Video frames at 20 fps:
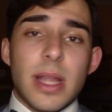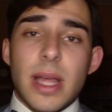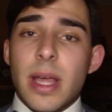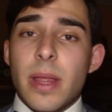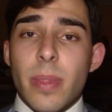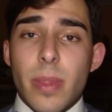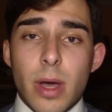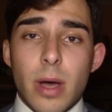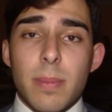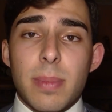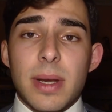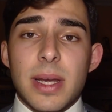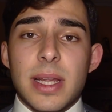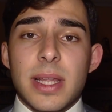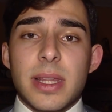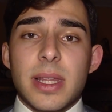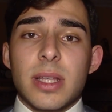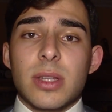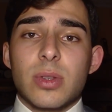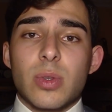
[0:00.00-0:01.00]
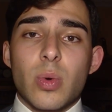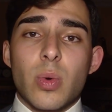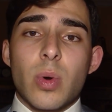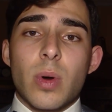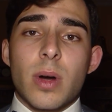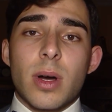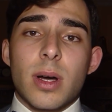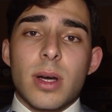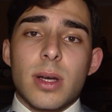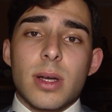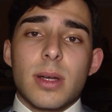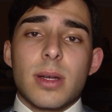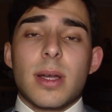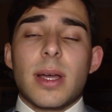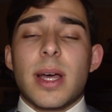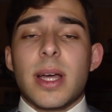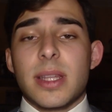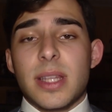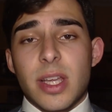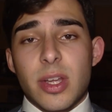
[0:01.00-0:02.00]
end up leading to
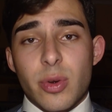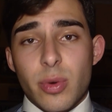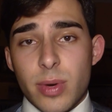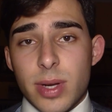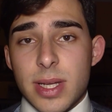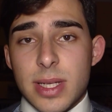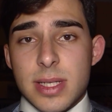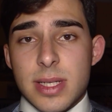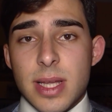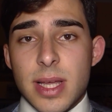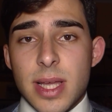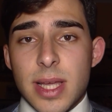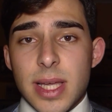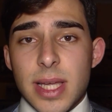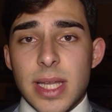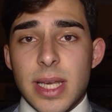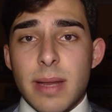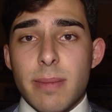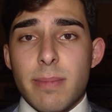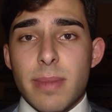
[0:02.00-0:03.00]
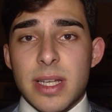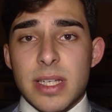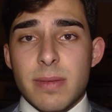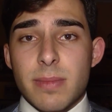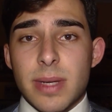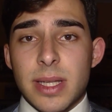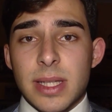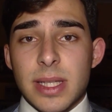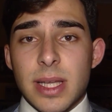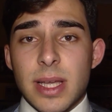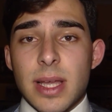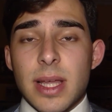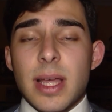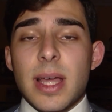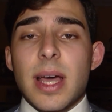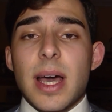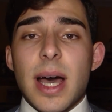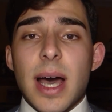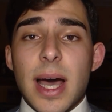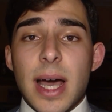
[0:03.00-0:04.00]
a decrease in investment
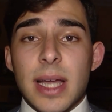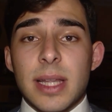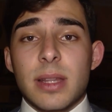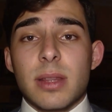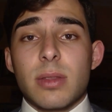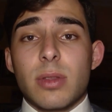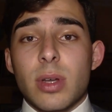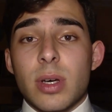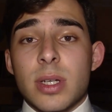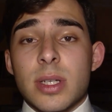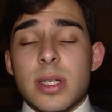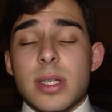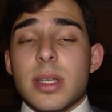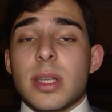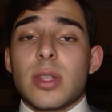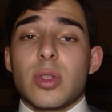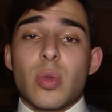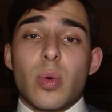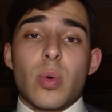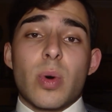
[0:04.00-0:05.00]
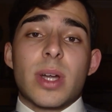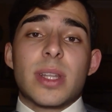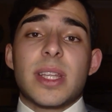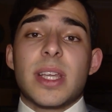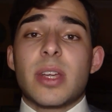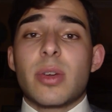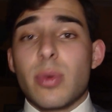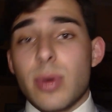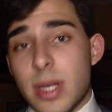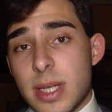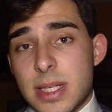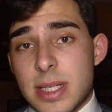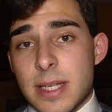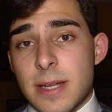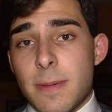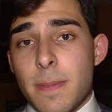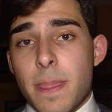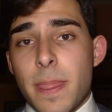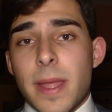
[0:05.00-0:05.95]
and thus to a decrease